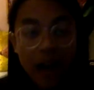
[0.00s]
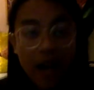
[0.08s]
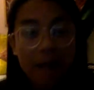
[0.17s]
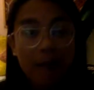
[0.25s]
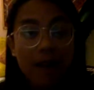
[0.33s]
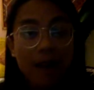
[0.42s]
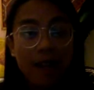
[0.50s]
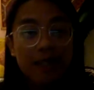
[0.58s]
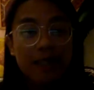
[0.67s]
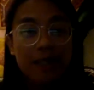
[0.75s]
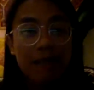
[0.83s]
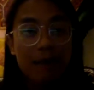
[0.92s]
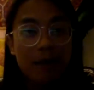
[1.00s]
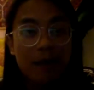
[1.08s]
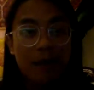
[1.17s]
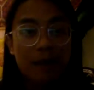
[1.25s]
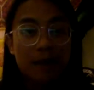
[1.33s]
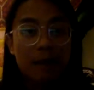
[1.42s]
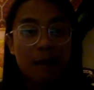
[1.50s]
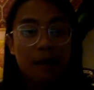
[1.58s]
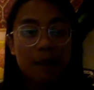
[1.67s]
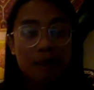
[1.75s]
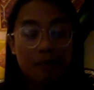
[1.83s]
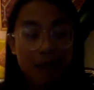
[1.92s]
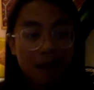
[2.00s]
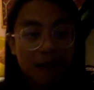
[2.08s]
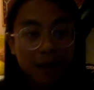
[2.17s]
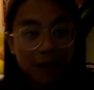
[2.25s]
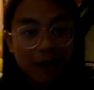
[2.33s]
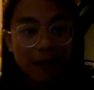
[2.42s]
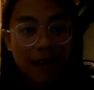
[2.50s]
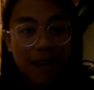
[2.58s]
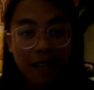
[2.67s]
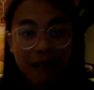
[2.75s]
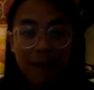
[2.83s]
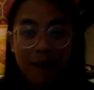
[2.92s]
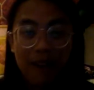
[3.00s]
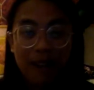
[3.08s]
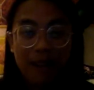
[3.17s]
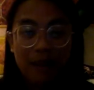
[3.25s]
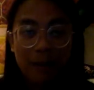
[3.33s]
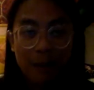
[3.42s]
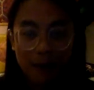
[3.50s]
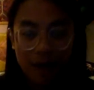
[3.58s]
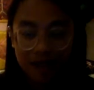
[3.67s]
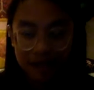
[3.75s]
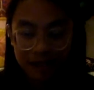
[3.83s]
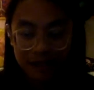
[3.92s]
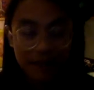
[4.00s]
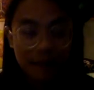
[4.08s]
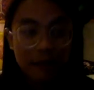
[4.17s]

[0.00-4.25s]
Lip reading: I'm not someone who is better than anyone or has,